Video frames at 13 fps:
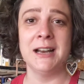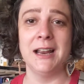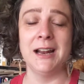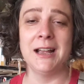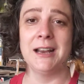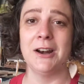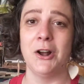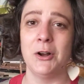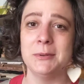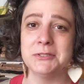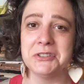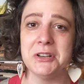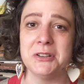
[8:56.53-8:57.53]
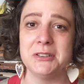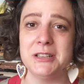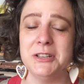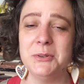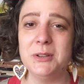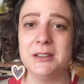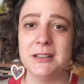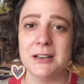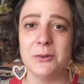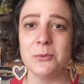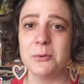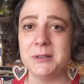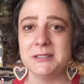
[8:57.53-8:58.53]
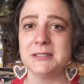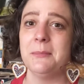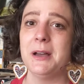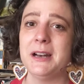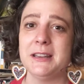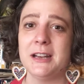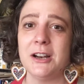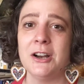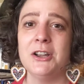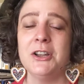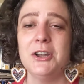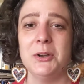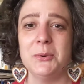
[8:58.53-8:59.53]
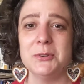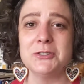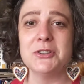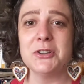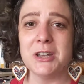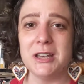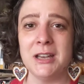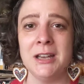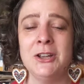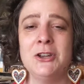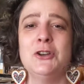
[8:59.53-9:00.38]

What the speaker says: and I can almost guarantee you that there will be somebody there who is looking